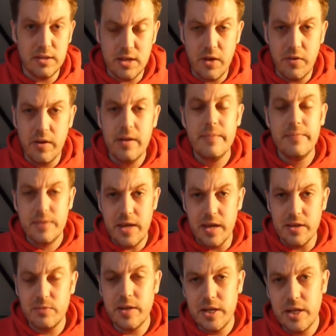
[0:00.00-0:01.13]
So
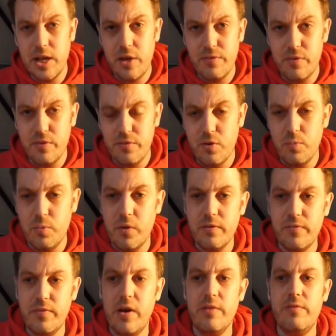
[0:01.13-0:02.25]
yes, we're going to go for a
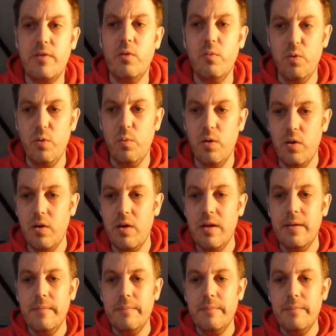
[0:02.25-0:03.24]
4.5 volt wall wart,